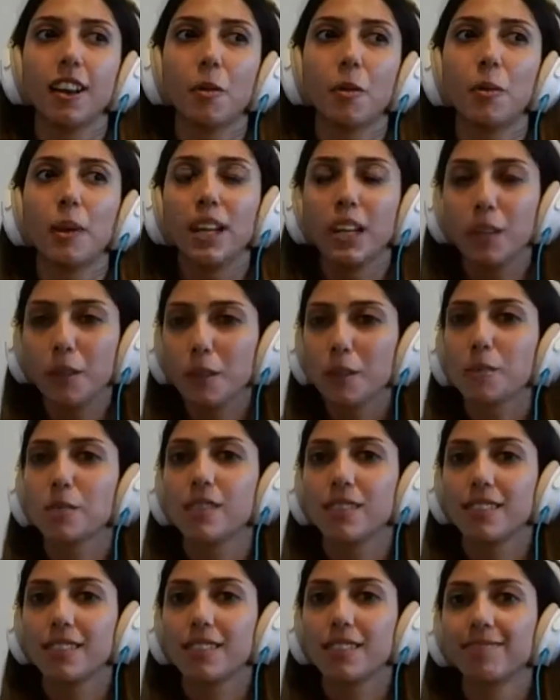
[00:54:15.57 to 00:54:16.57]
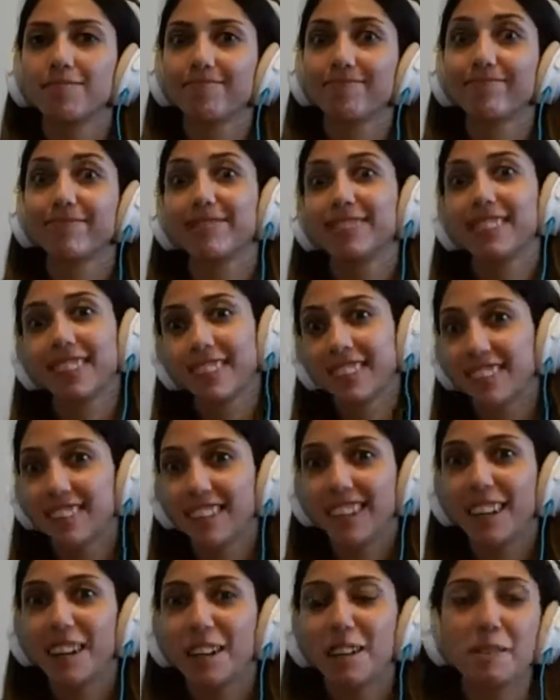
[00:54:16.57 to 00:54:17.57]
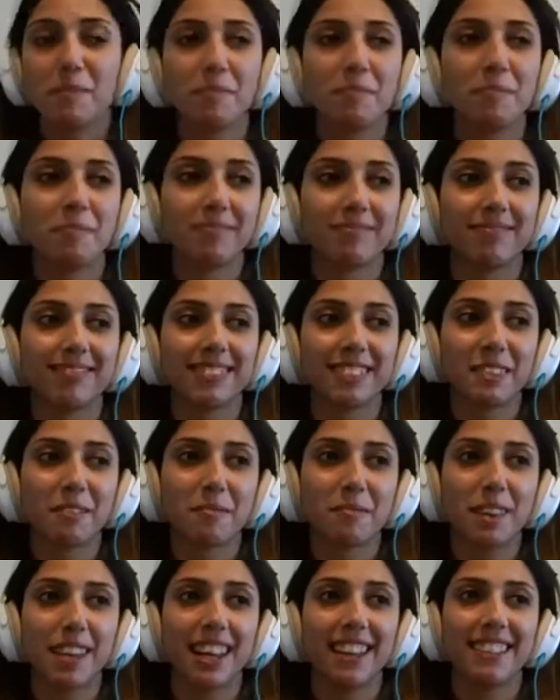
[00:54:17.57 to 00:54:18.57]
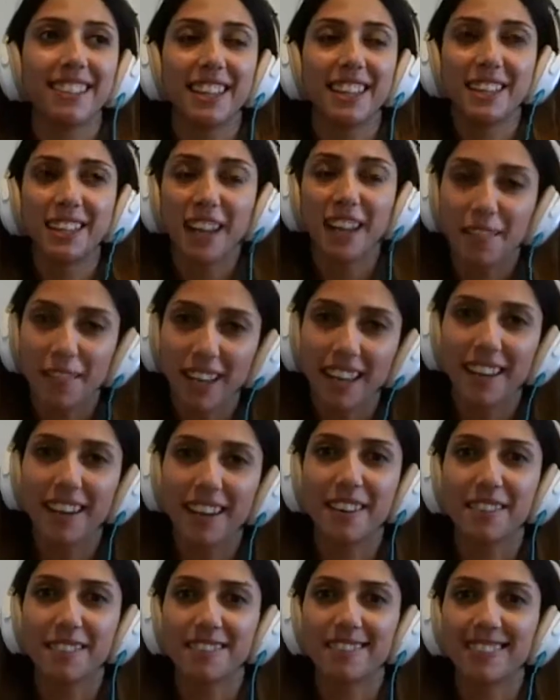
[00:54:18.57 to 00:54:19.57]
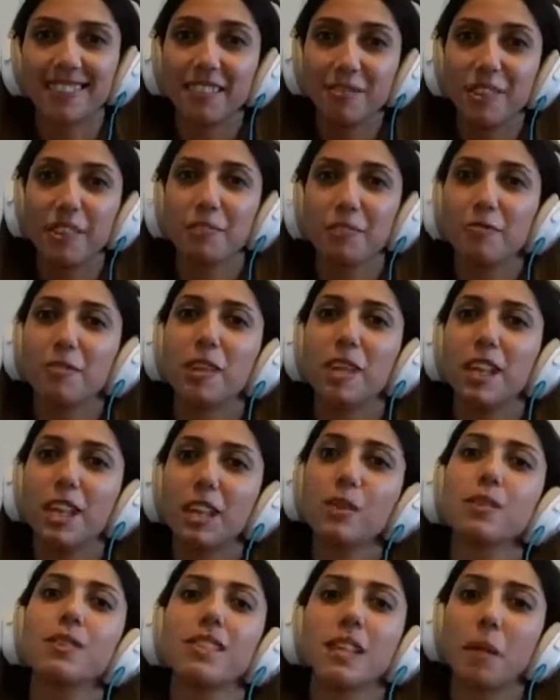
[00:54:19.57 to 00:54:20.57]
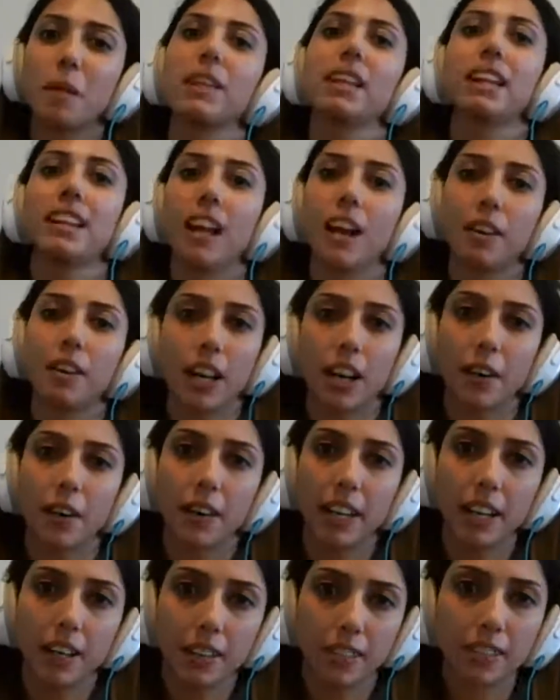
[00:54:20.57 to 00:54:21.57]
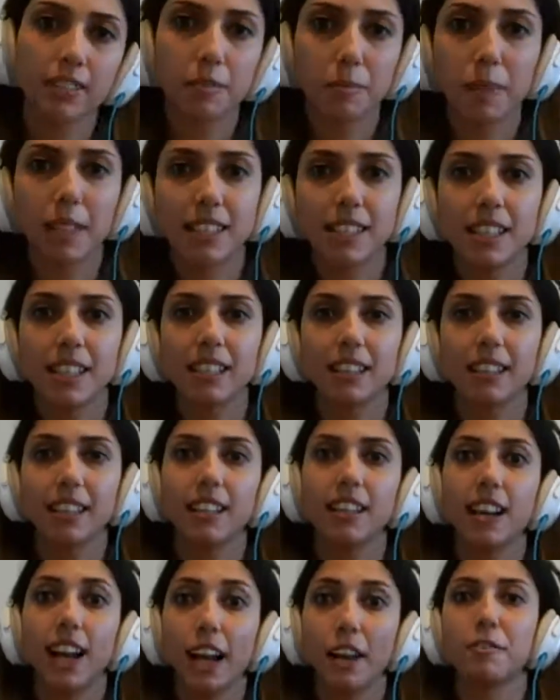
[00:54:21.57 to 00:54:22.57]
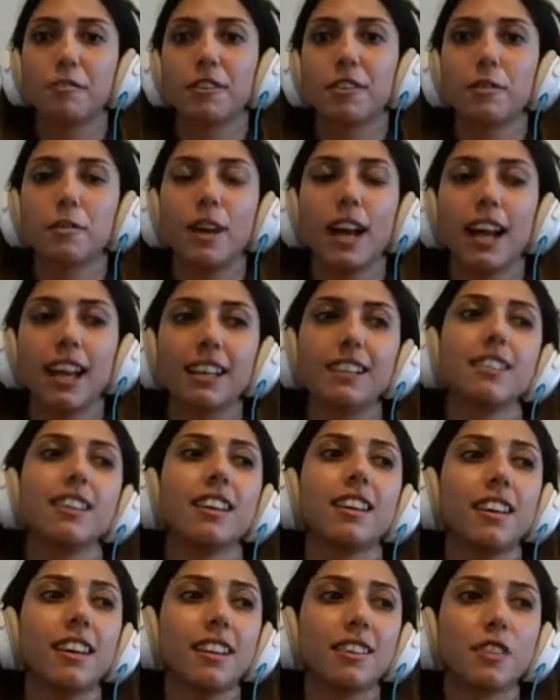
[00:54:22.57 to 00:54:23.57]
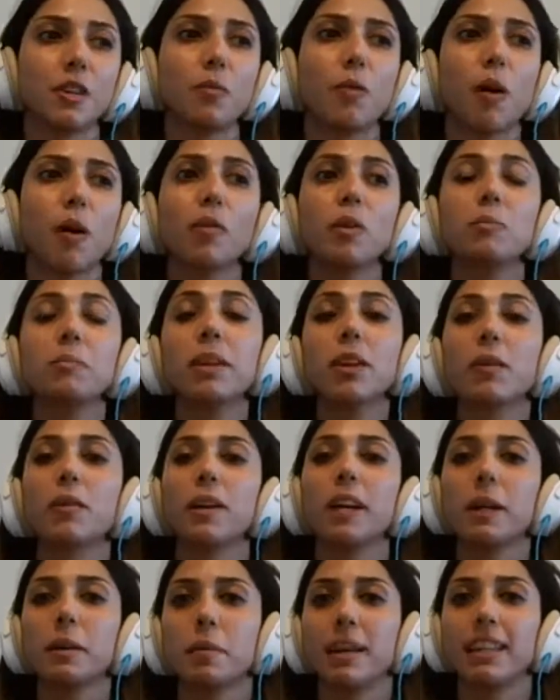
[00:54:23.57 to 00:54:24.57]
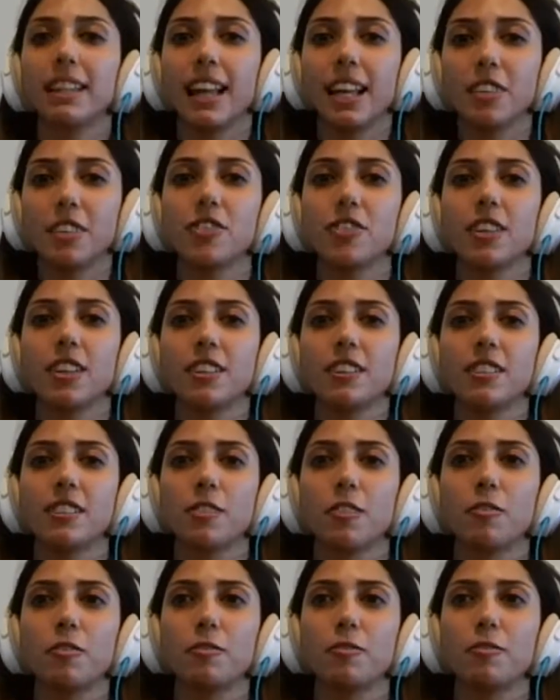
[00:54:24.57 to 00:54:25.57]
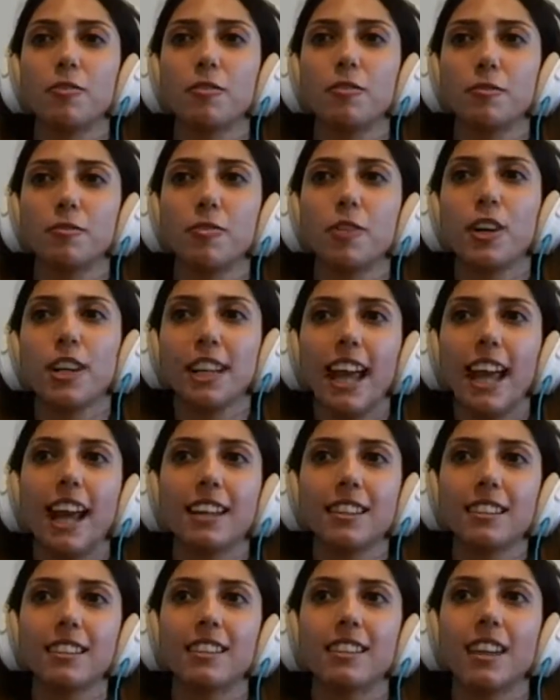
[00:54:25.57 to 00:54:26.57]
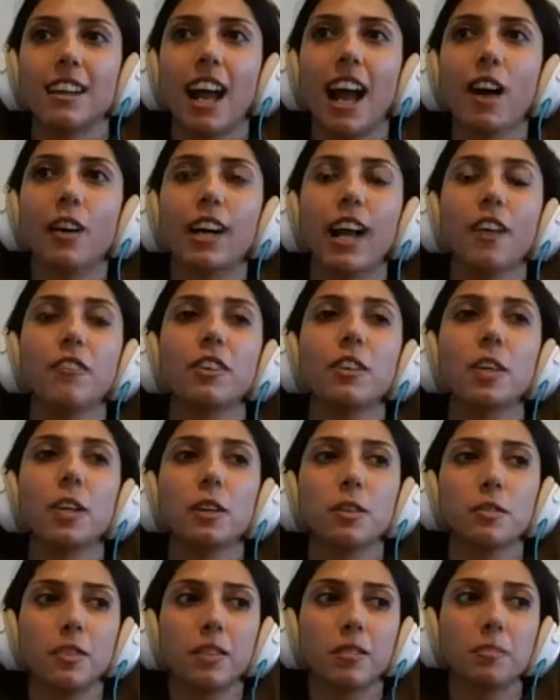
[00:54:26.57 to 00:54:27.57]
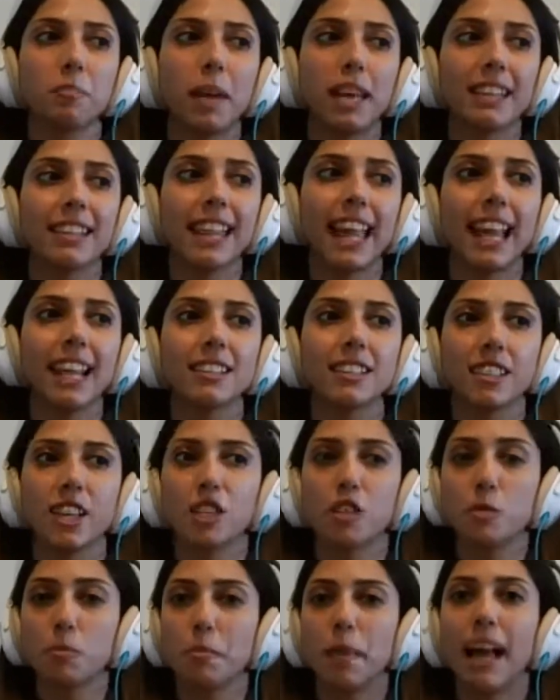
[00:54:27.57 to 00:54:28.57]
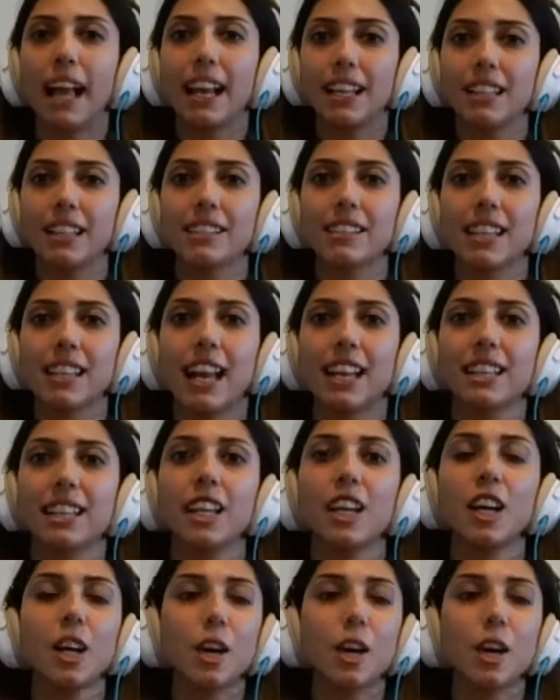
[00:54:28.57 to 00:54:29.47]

we lose in the career, and we lose something in our career, basically life, right? So what would be your recommendations for that? How can we maintain such balance and